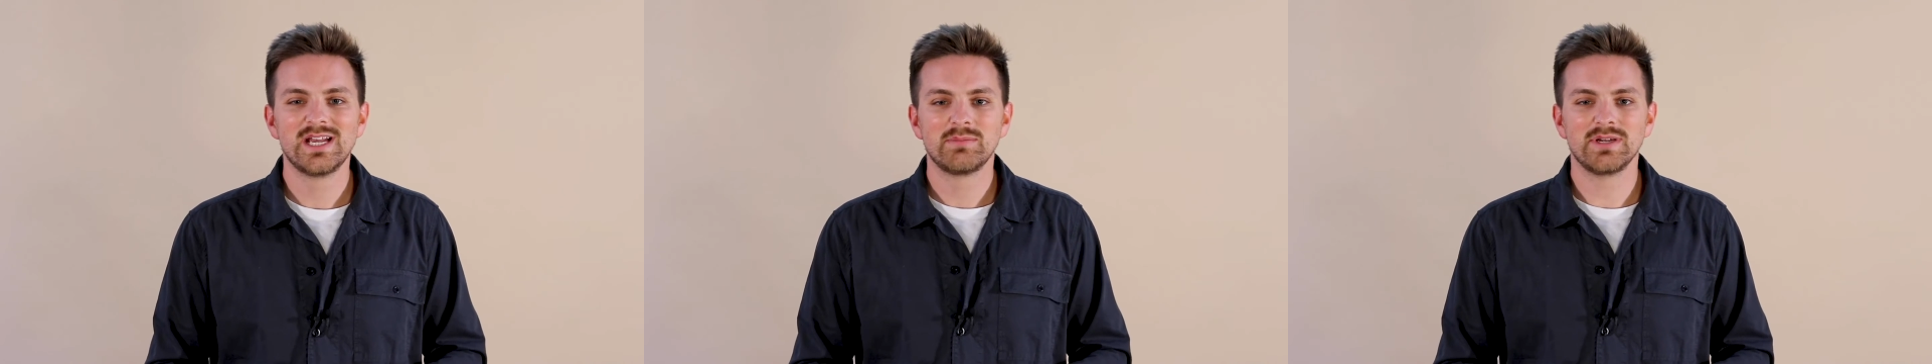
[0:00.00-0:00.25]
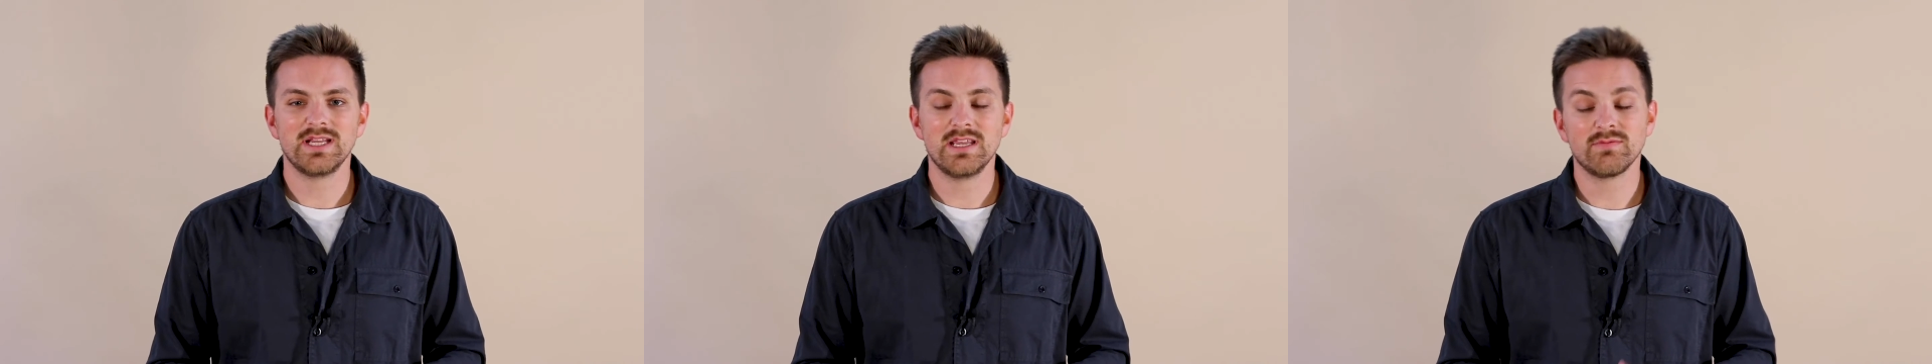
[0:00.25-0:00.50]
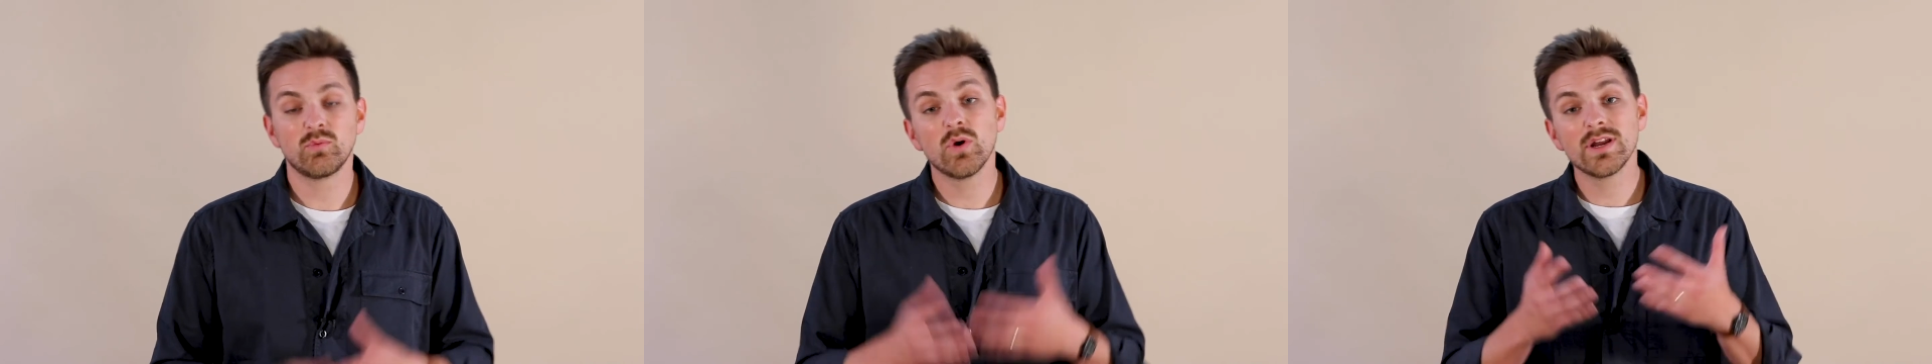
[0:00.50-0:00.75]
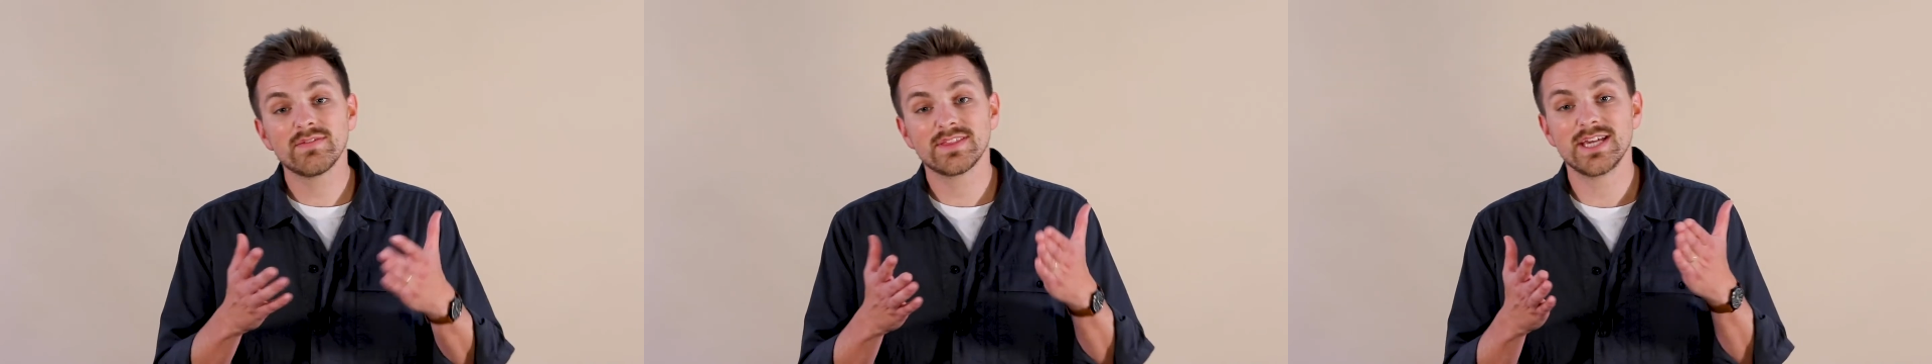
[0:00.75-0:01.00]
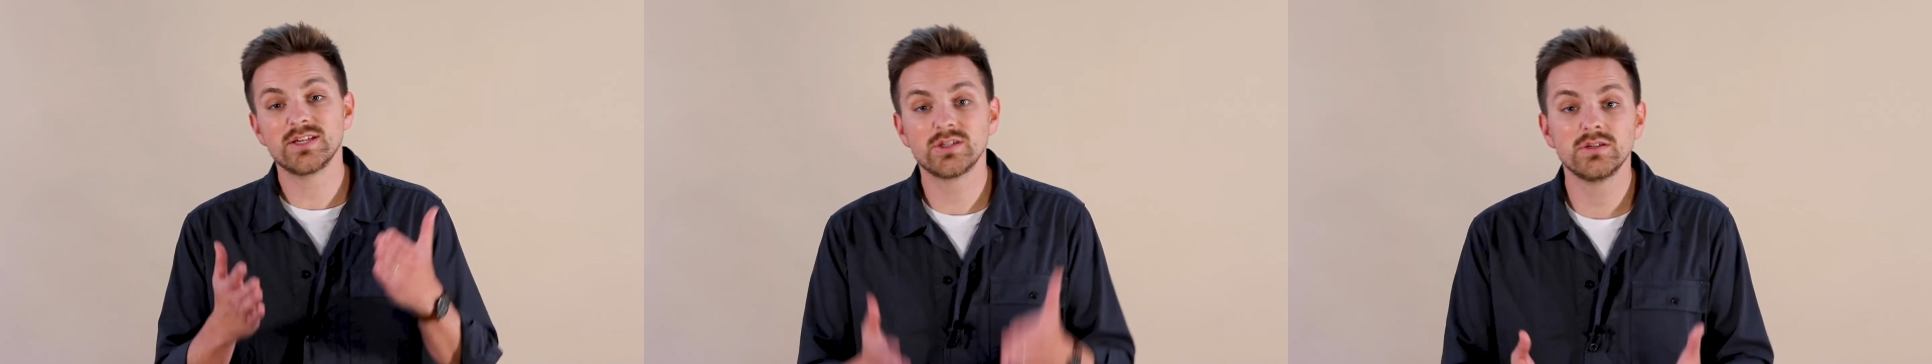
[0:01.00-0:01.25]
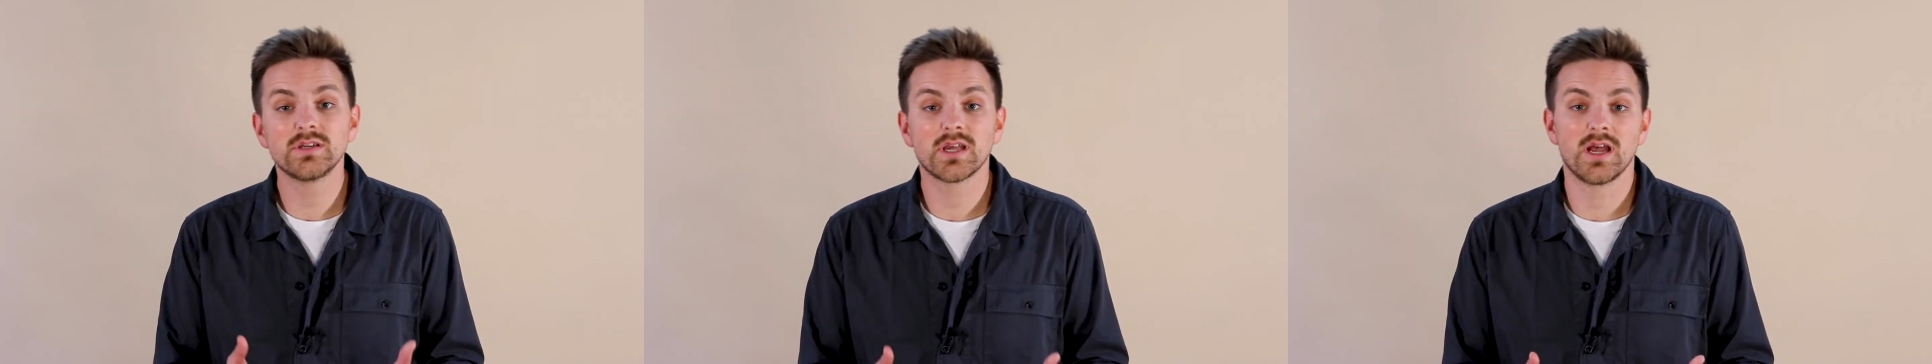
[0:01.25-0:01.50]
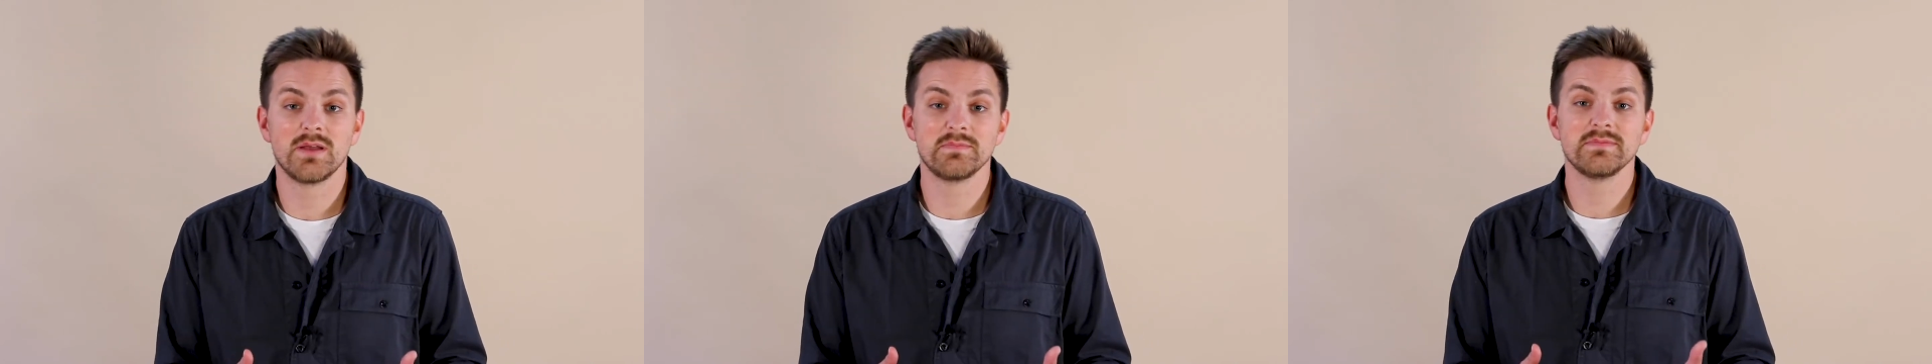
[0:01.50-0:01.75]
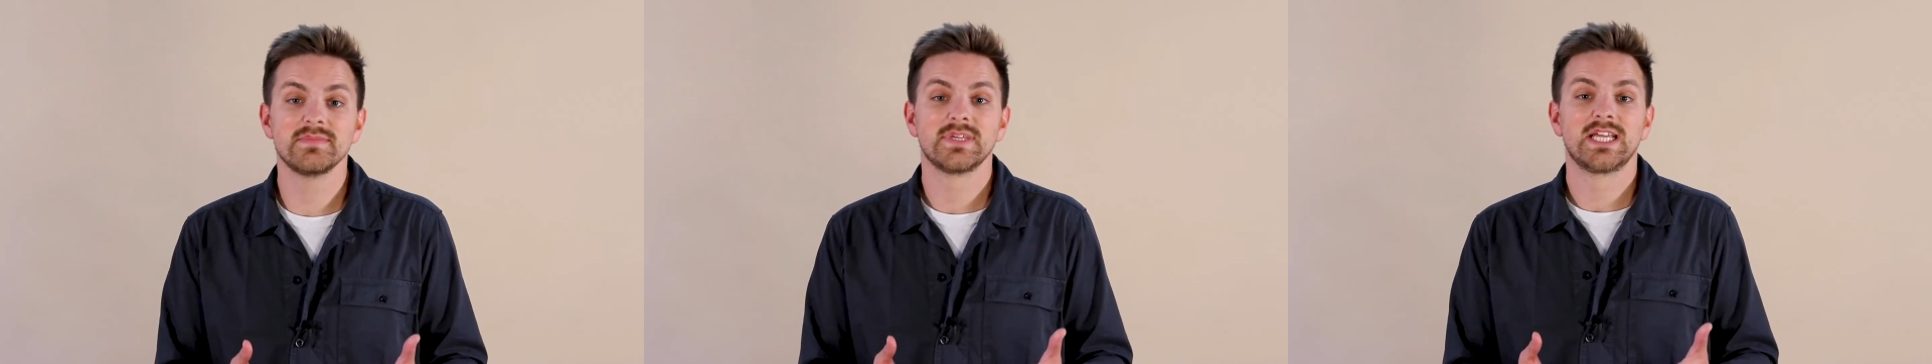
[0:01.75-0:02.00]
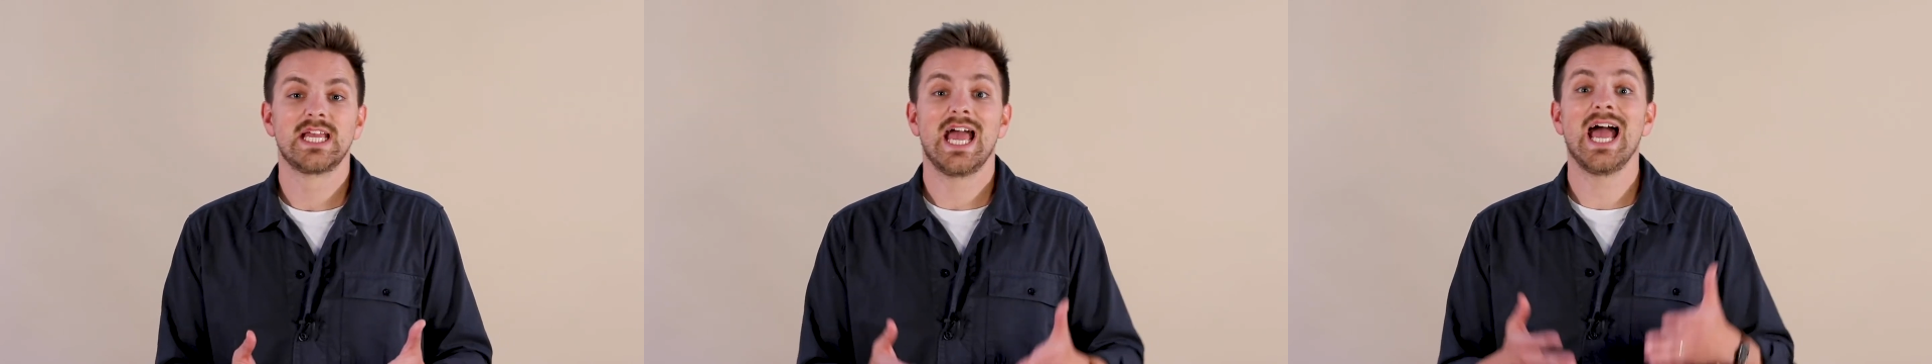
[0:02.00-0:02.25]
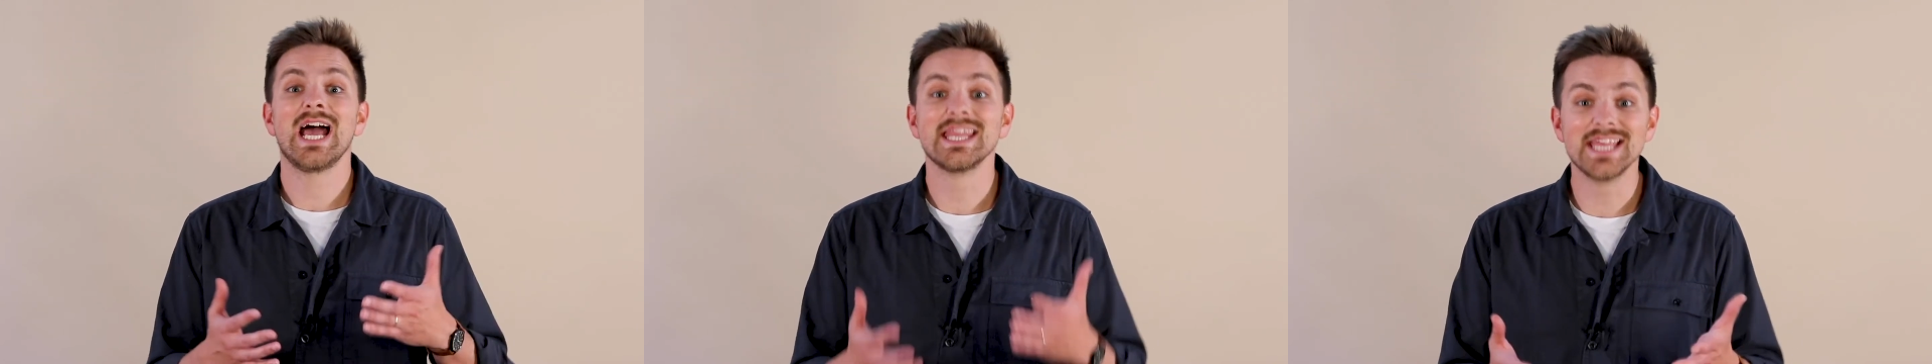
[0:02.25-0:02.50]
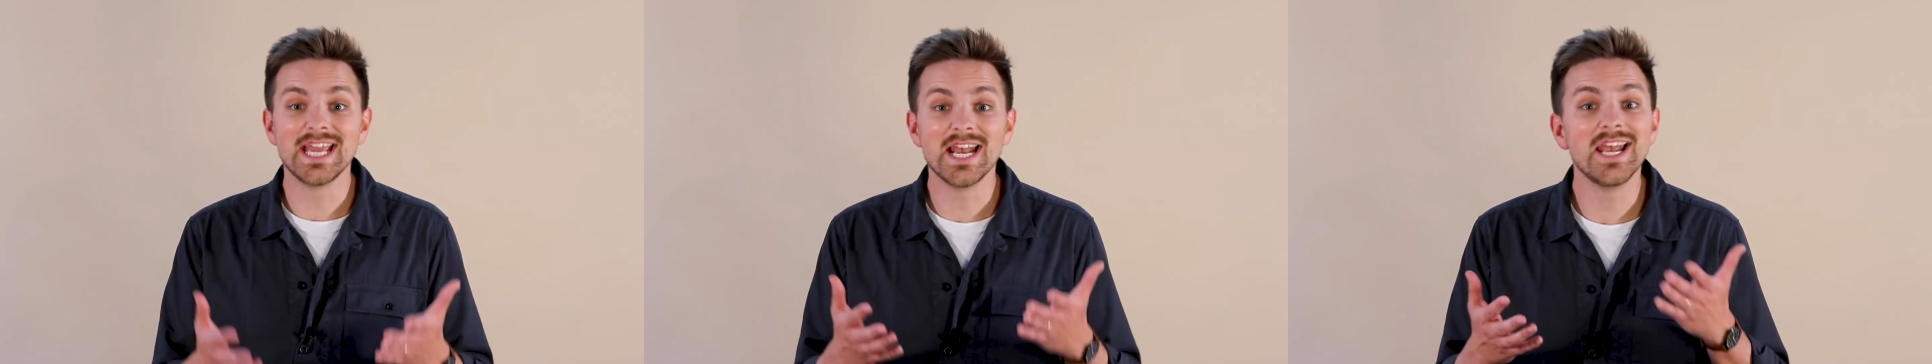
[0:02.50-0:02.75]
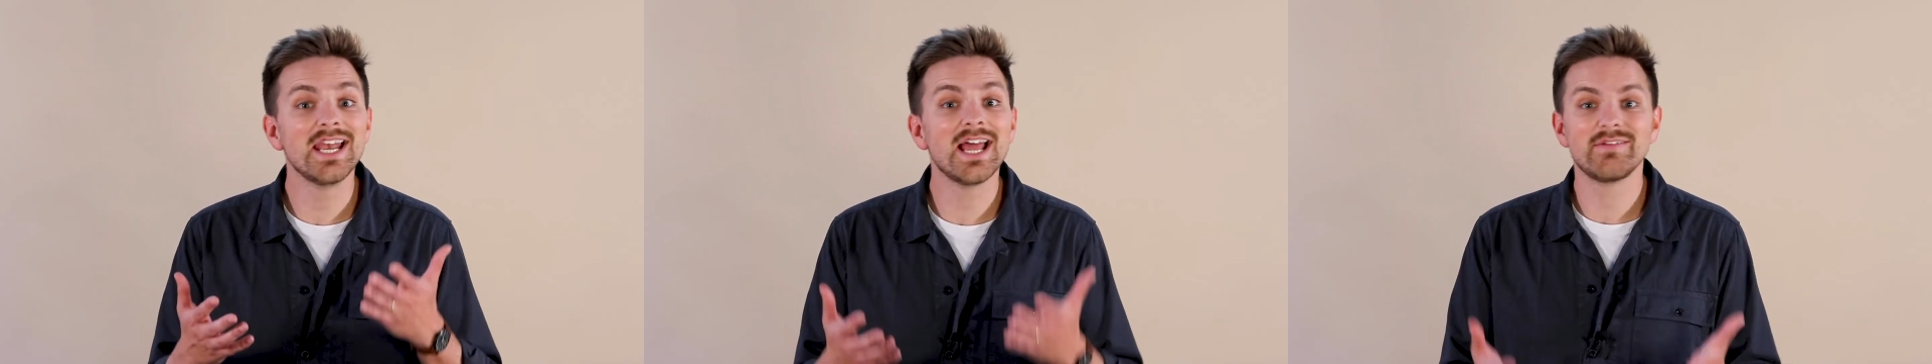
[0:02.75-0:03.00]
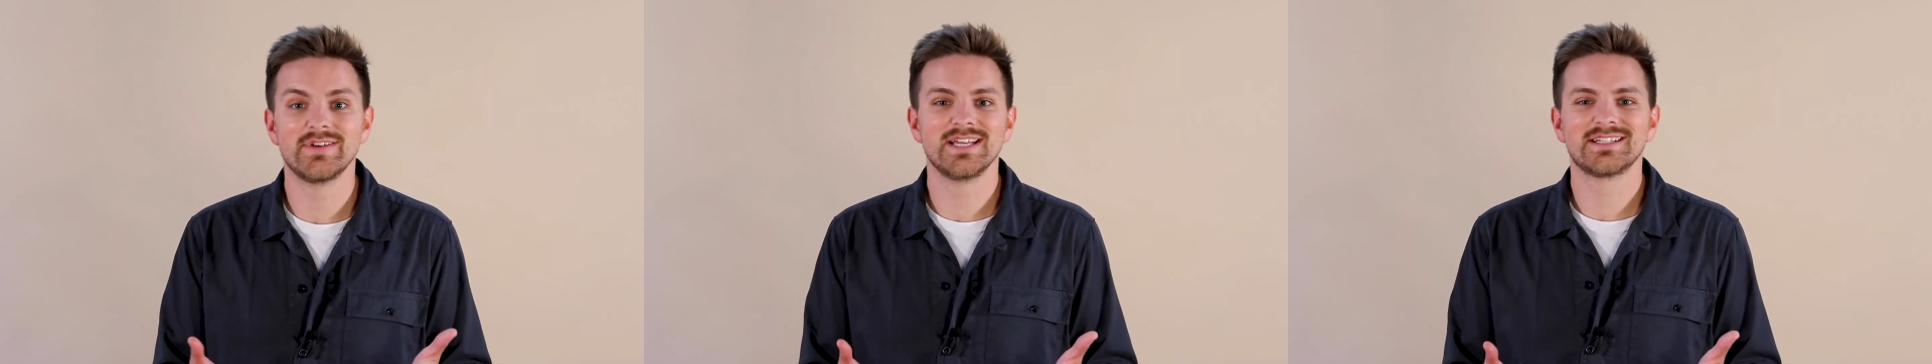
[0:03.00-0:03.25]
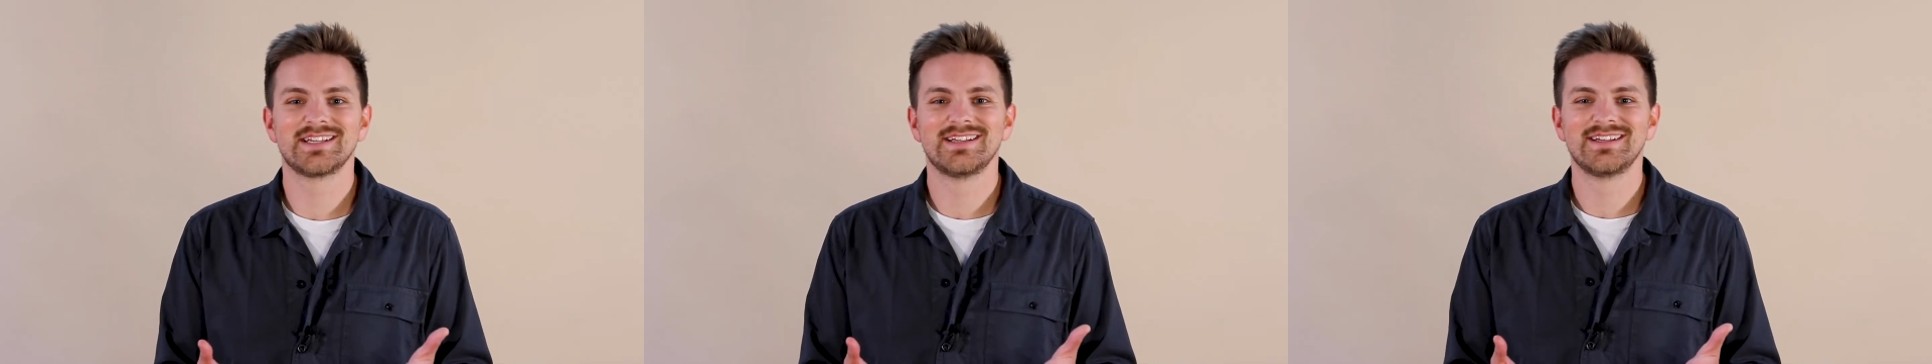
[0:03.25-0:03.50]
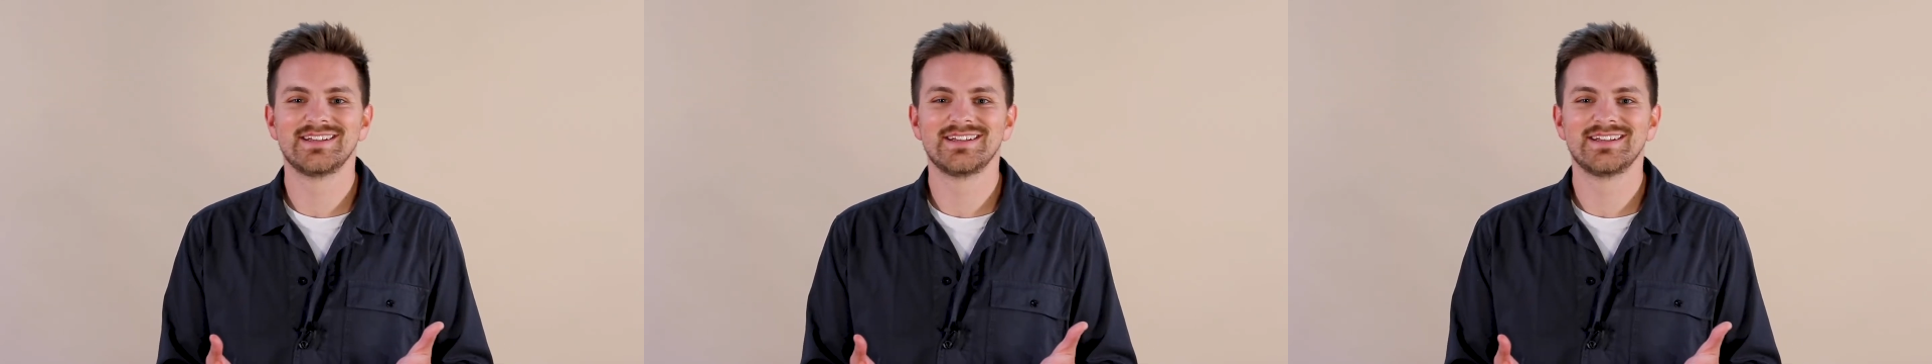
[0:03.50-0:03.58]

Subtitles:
believe? What if they do come and they love it?